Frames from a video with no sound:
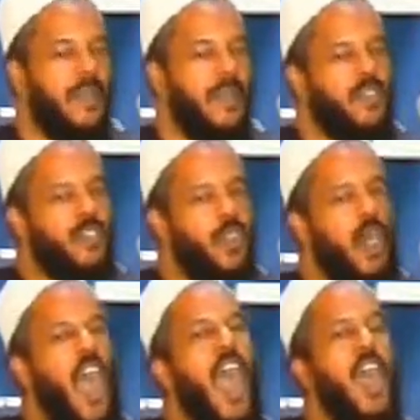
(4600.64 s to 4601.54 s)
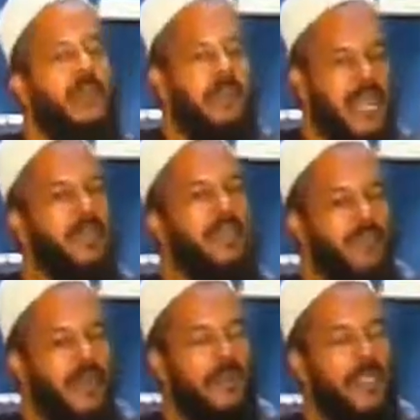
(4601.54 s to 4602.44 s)
There is no harm
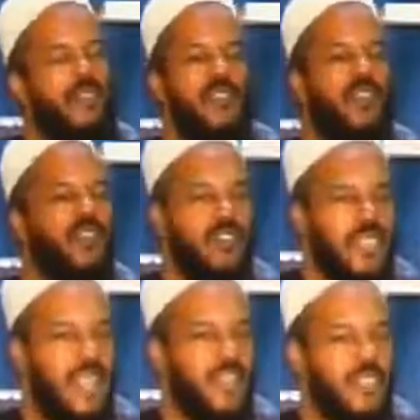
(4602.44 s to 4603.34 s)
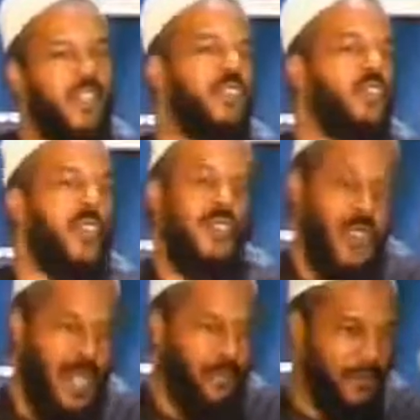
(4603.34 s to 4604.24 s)
coming from it to the society or to
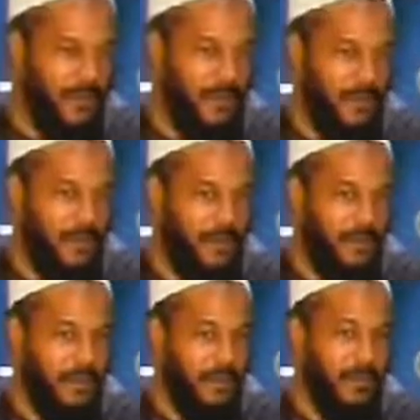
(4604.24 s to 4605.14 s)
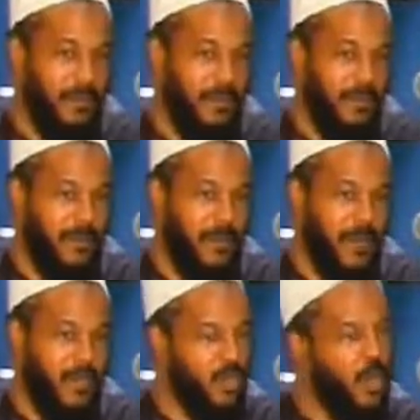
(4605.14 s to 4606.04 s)
herself.
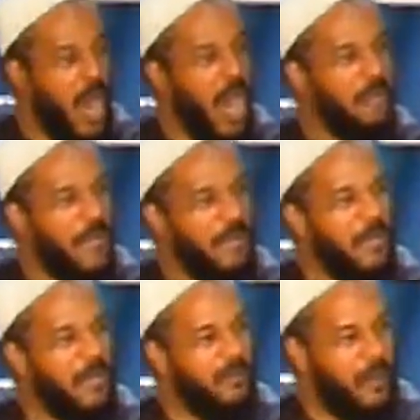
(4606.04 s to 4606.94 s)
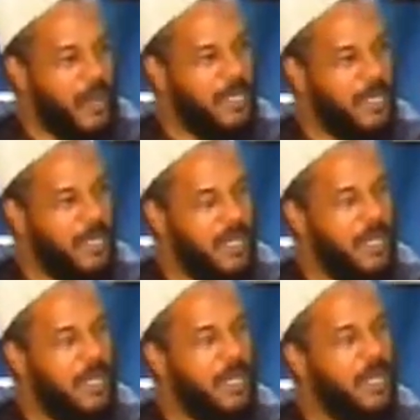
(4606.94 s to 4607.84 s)
There's no harm coming from it
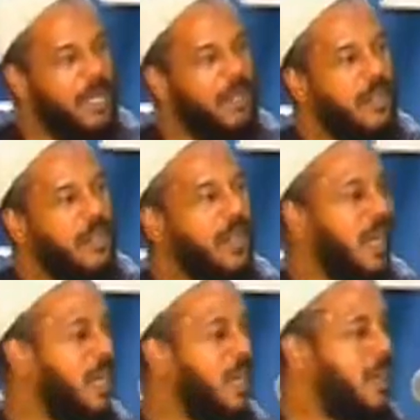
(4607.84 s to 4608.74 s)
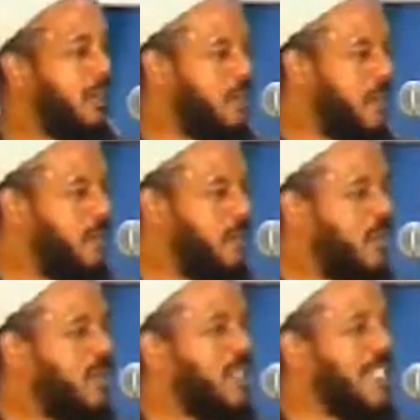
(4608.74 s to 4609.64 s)

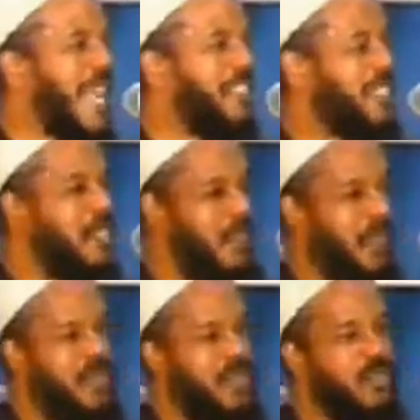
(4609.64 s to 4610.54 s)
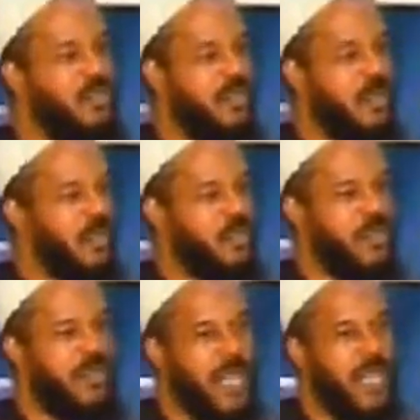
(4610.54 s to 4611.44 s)
to the society
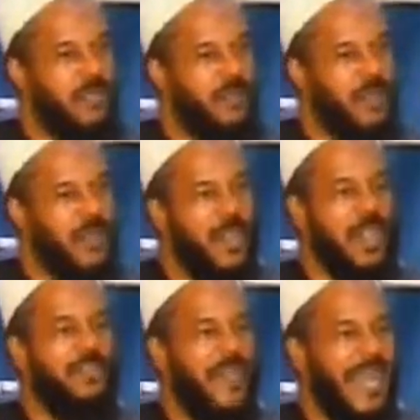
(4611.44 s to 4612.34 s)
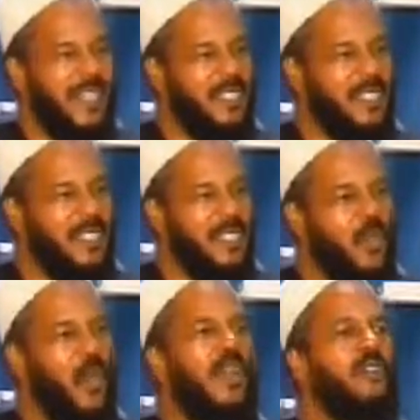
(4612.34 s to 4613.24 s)
and to herself. In fact,
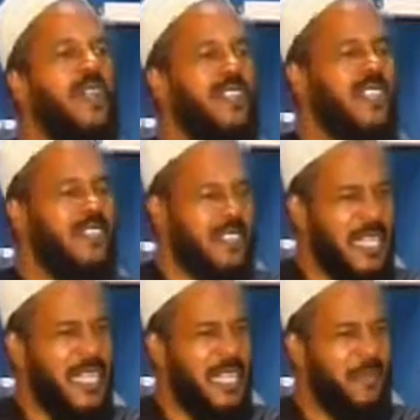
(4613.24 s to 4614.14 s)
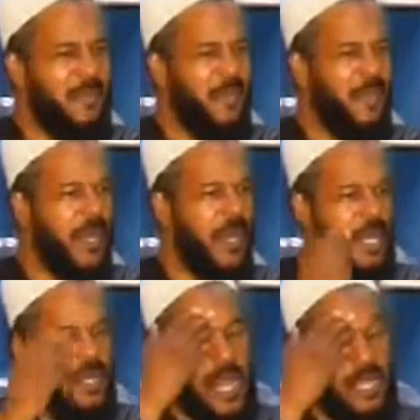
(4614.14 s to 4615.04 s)
one recent study,
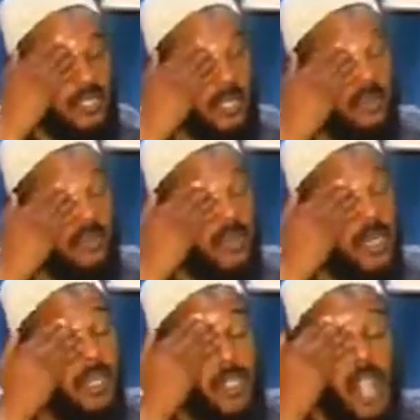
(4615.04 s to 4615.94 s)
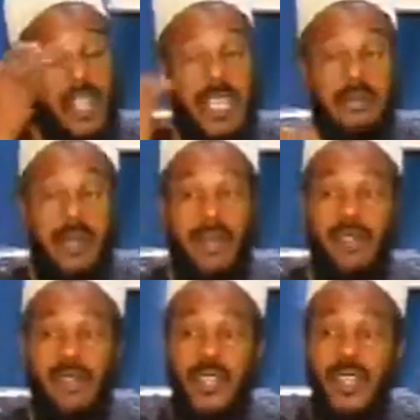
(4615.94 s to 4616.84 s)
a doctor I was reading talking
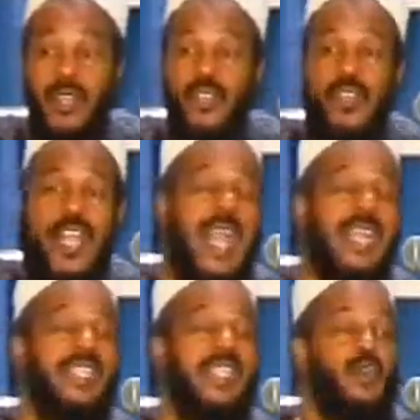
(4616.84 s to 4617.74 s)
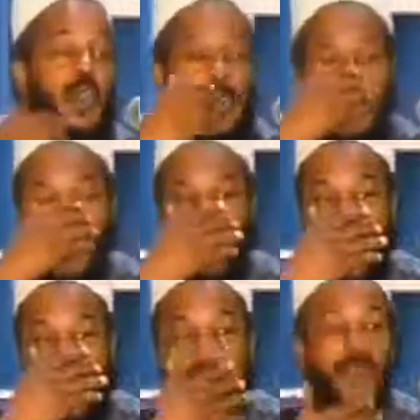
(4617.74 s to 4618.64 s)
about societies where
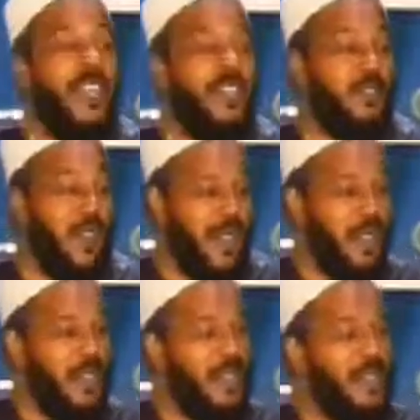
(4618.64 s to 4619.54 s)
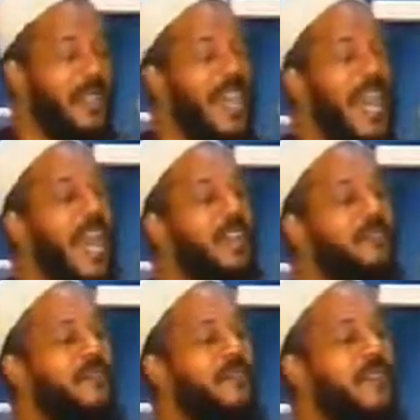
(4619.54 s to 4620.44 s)
women wear the face veil
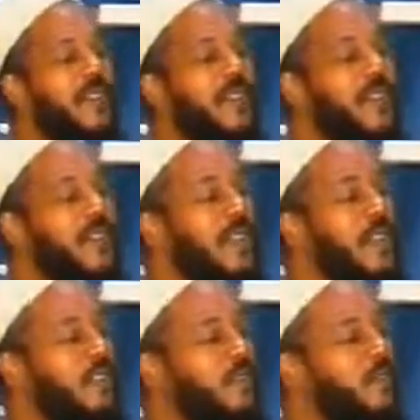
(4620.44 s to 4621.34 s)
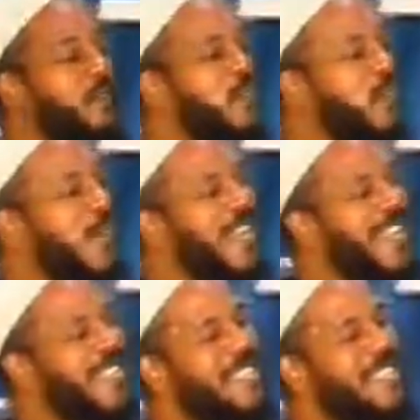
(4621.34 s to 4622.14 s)
have fewer